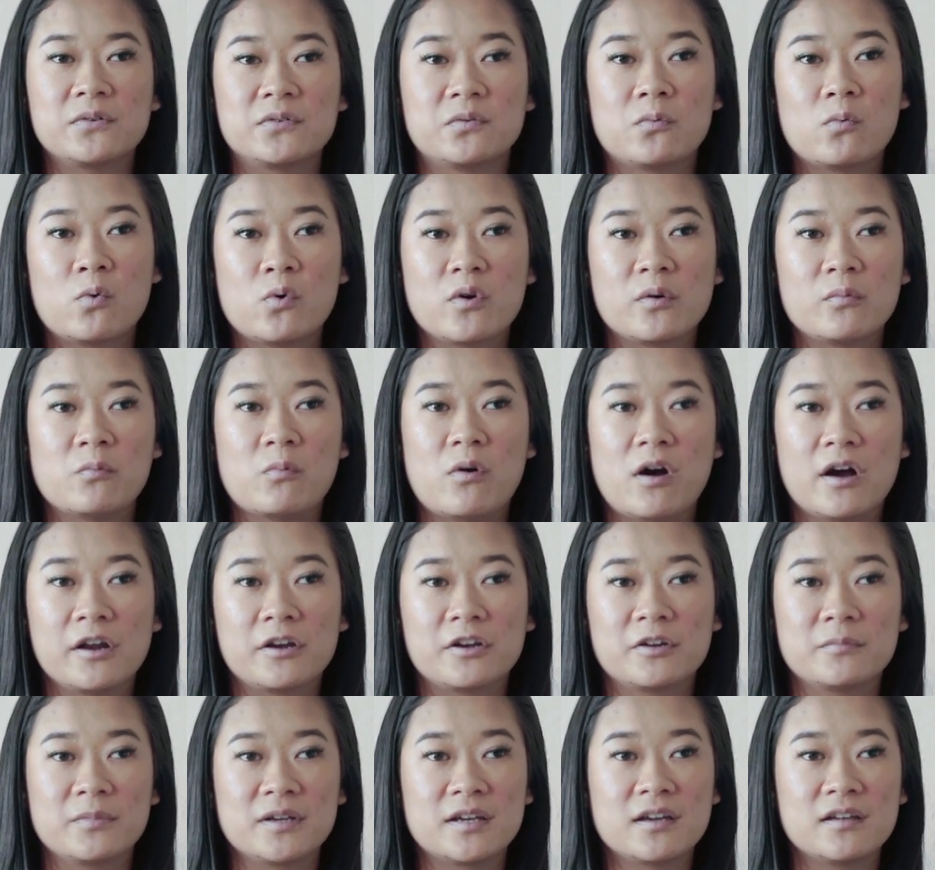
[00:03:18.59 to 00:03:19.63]
with warm
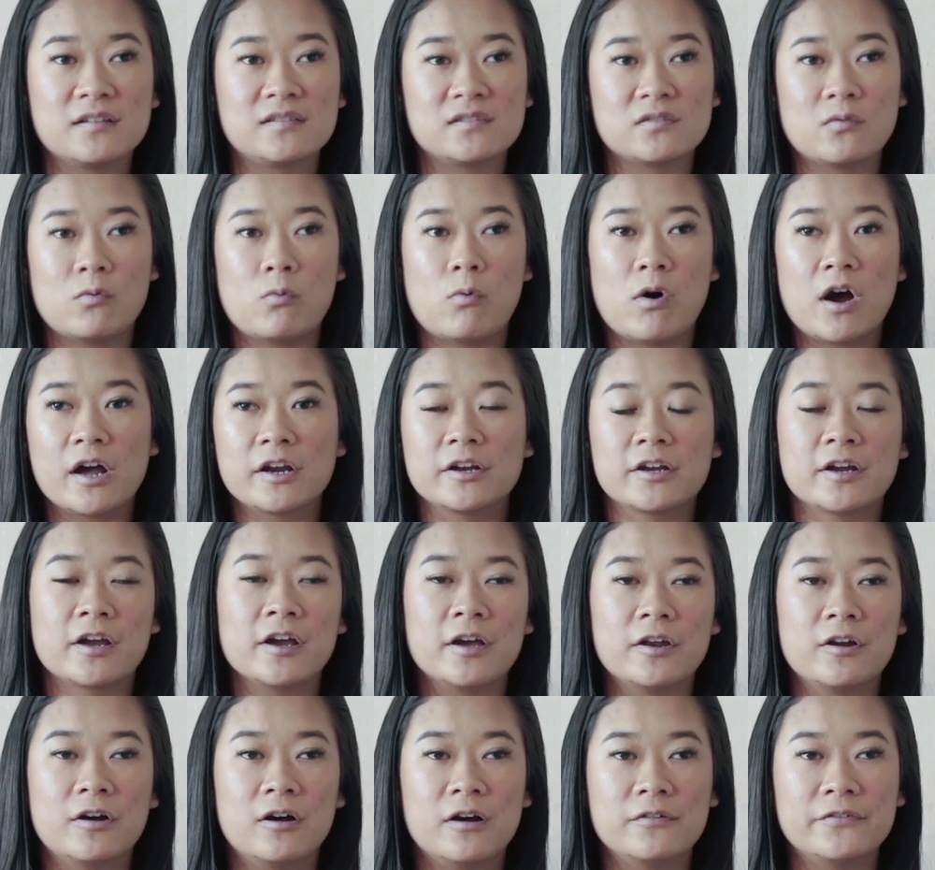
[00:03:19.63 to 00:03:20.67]
water because the water
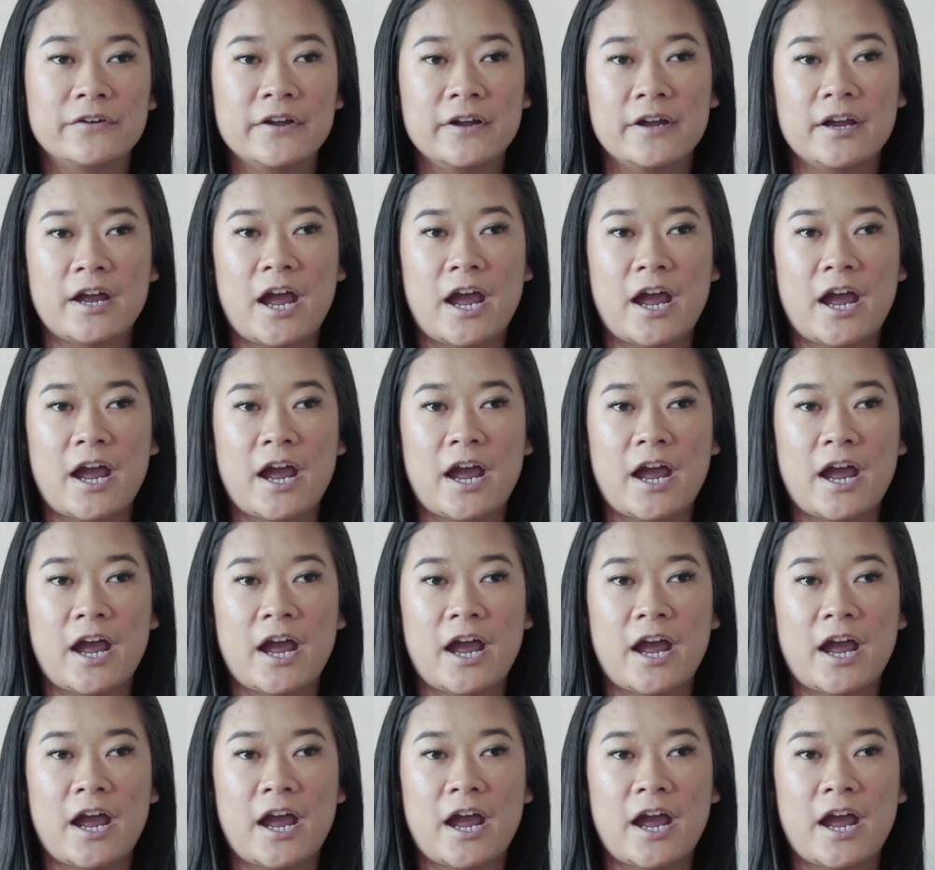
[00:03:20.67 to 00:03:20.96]
cut off.